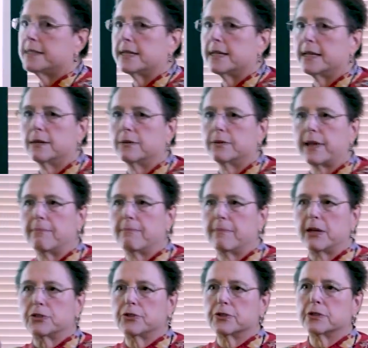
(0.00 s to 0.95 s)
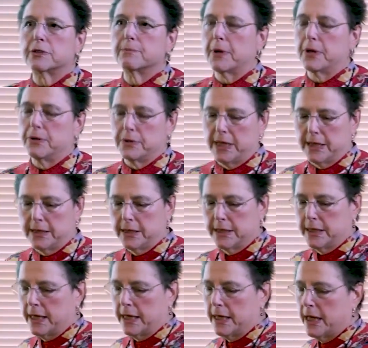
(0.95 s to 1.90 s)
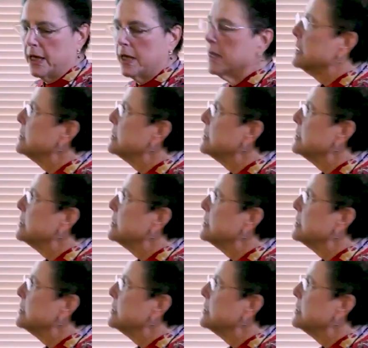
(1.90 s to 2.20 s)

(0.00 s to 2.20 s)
CT that measures the bone density.